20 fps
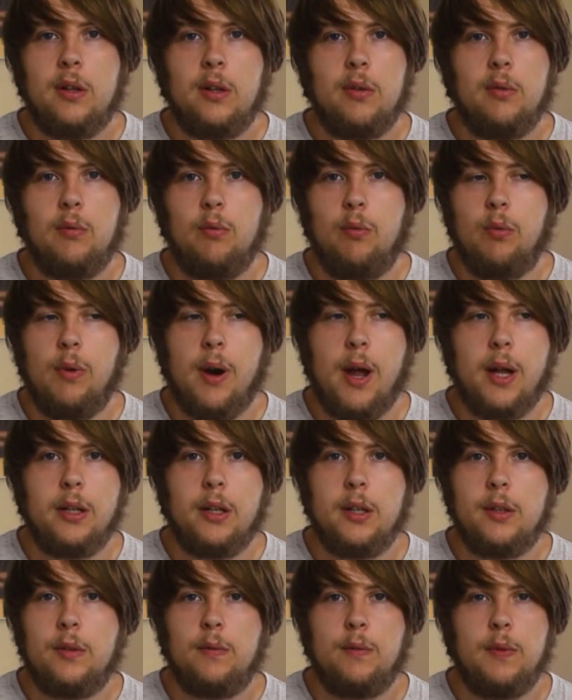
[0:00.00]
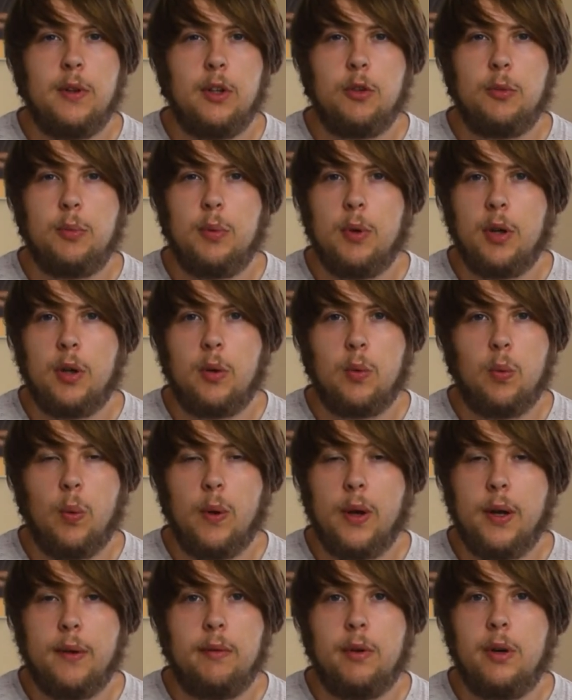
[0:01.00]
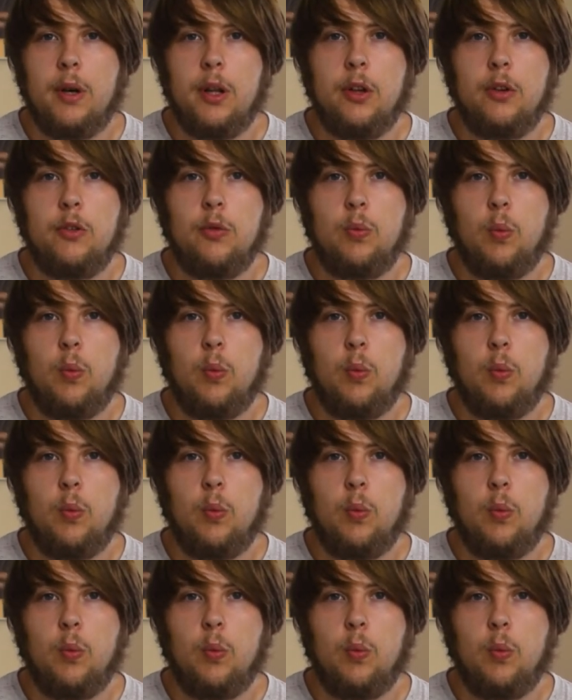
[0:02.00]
Reddit, Facebook, whatever it is,